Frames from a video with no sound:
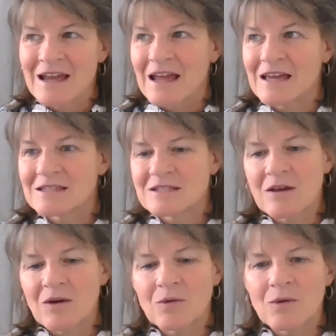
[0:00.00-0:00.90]
And
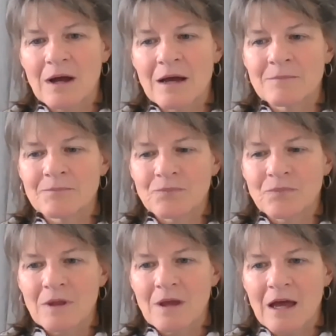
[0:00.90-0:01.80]
so
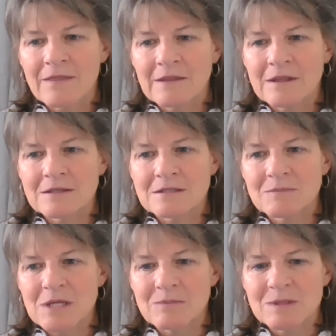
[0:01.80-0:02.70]
I think that
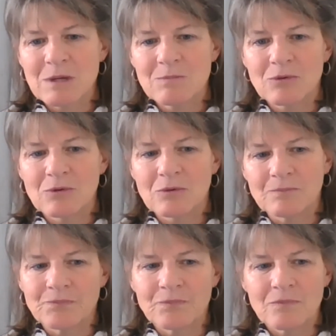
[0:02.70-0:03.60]
sometimes people,
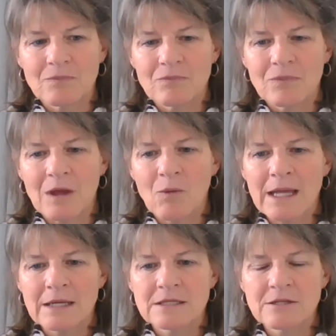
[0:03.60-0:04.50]
they
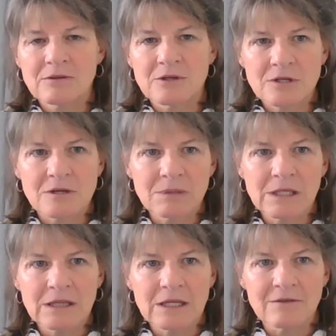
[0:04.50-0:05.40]
wait until they're
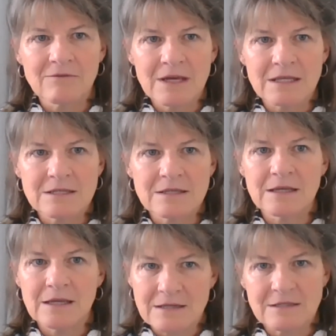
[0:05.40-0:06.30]
completely convinced
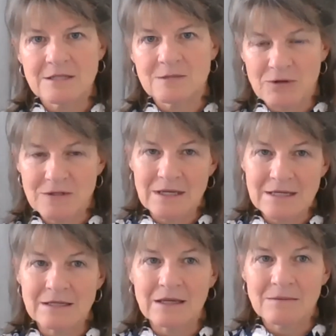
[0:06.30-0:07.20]
that, yes, this person
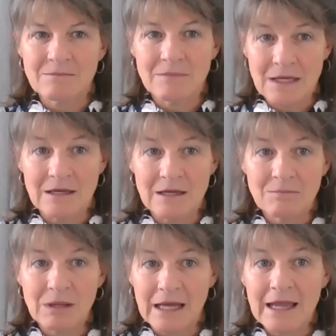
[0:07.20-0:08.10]
is an
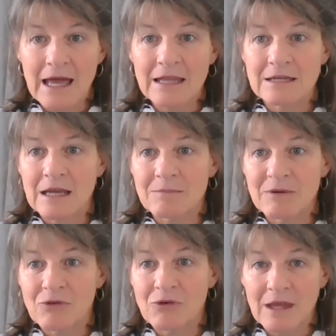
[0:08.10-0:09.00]
implant candidate
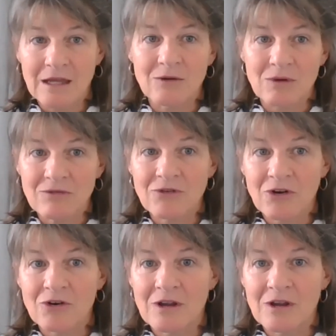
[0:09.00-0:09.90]
before they get
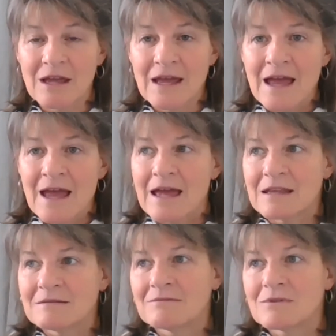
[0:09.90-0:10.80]
referred.
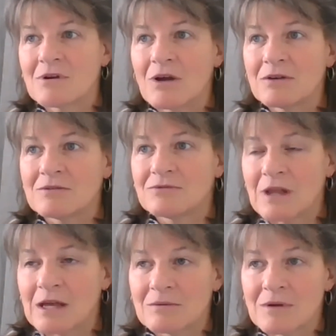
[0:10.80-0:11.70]
And kind of
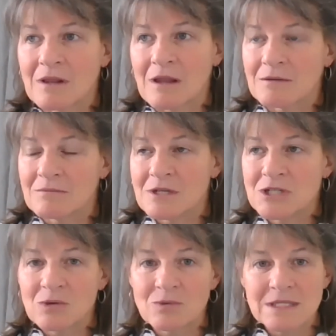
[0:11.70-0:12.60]
like
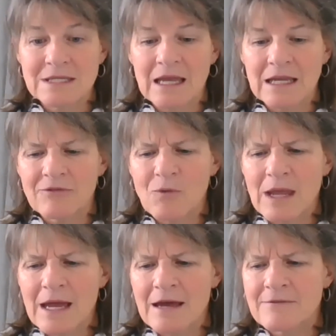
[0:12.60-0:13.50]
Michel was saying, if you
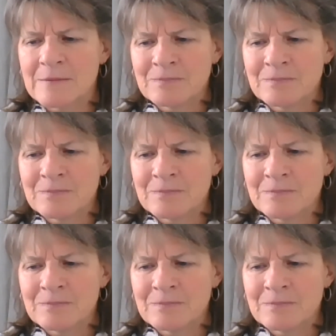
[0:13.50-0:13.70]
had